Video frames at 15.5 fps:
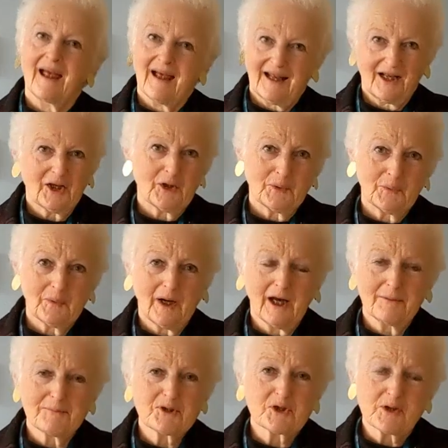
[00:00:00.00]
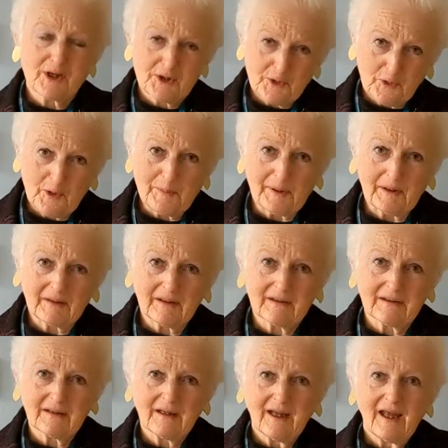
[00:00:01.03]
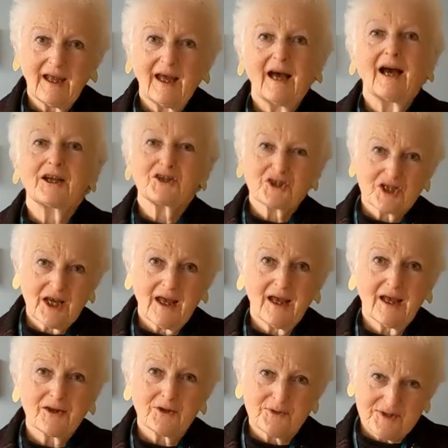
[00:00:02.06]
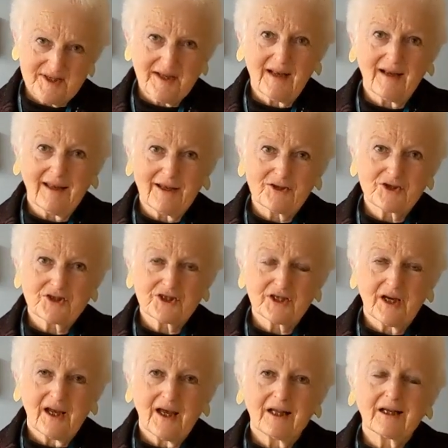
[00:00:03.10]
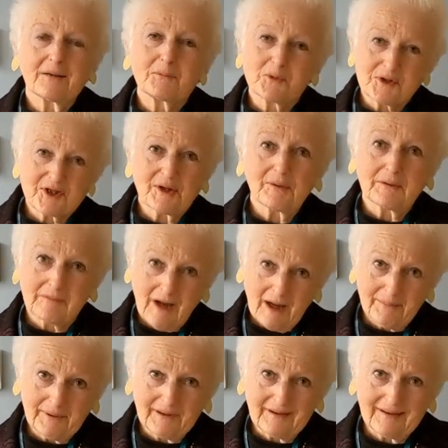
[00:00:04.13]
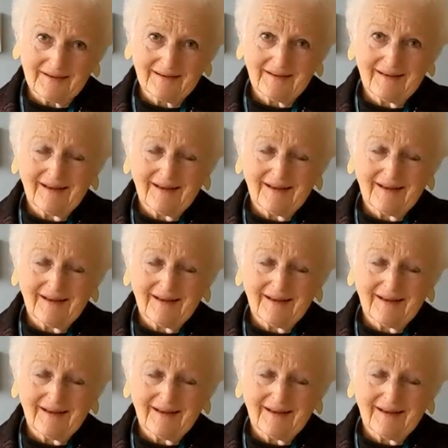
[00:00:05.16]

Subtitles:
Hello, I'm Julia Neuberger. I chair UCLH and I'm also a rabbi.